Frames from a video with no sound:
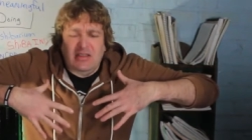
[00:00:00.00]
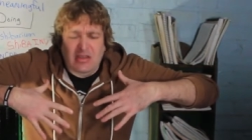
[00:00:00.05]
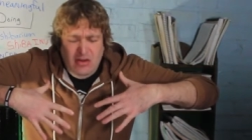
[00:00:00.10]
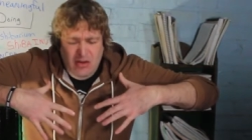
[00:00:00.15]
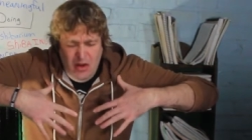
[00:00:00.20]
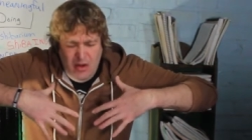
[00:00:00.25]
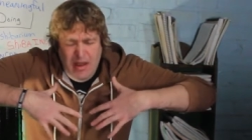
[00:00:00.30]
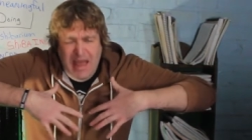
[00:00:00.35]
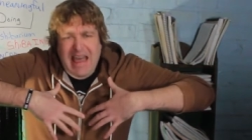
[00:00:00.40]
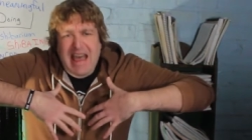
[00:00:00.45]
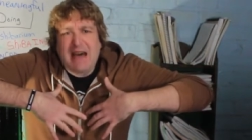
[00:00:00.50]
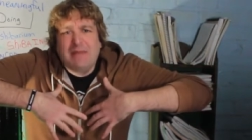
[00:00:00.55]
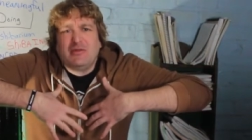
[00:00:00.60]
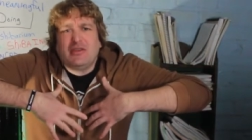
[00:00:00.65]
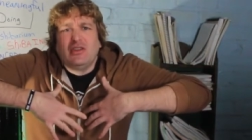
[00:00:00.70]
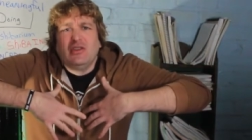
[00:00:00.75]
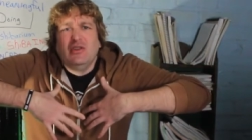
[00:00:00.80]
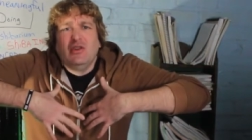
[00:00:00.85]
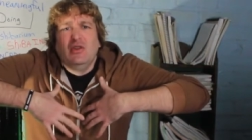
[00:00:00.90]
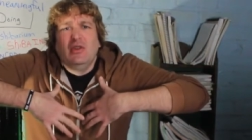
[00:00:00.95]
to
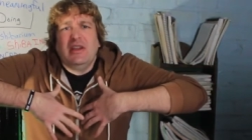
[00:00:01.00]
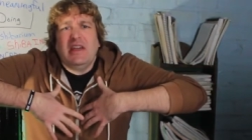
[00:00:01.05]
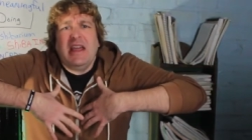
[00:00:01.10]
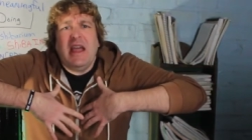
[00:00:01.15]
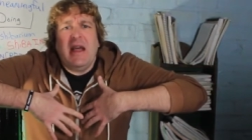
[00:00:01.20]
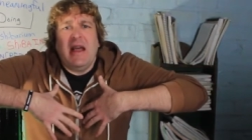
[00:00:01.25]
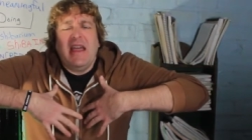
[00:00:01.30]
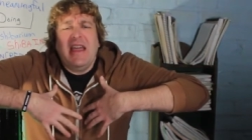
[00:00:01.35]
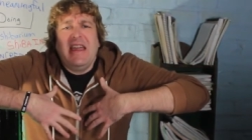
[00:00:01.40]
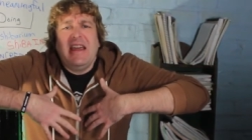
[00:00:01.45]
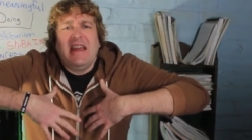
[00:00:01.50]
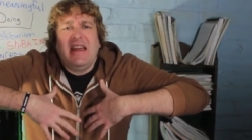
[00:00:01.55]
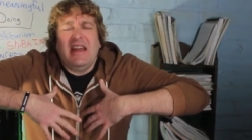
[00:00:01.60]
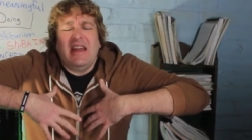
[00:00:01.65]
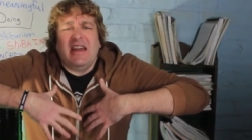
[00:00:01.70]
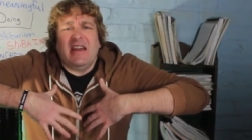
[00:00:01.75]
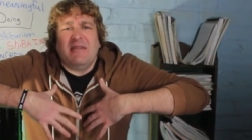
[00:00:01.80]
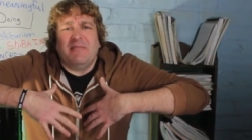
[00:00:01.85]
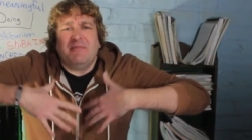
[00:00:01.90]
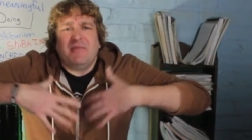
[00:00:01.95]

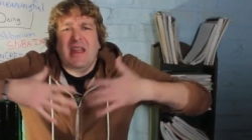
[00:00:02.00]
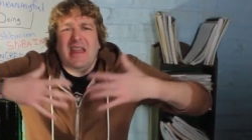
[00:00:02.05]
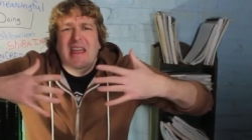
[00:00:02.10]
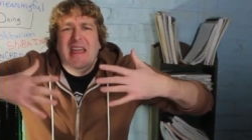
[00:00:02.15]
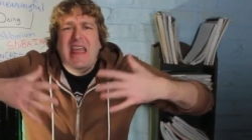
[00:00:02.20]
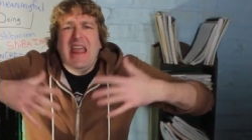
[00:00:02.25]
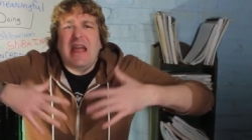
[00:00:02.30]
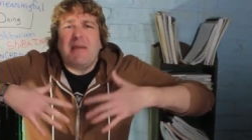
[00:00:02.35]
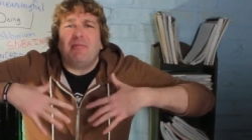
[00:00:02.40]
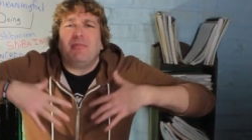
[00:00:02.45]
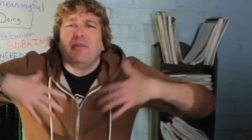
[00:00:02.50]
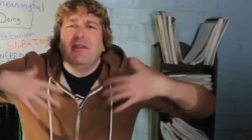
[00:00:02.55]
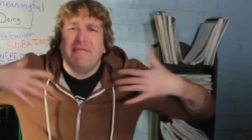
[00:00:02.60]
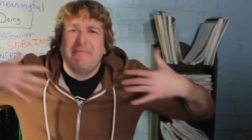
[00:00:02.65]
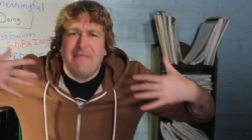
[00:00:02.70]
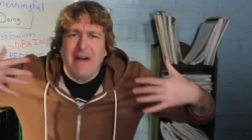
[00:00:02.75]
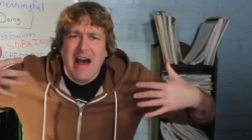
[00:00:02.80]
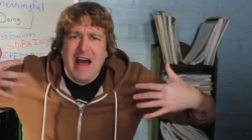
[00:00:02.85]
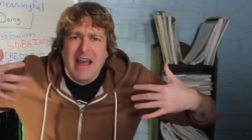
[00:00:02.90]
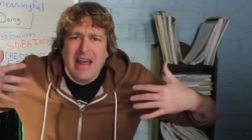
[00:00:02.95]
absolutely um,
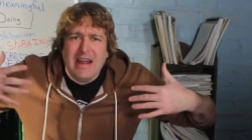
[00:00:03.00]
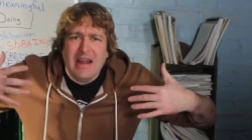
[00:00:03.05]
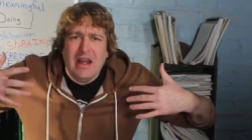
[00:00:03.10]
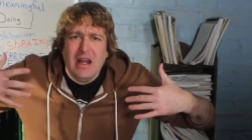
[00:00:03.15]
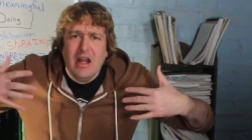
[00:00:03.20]
amplify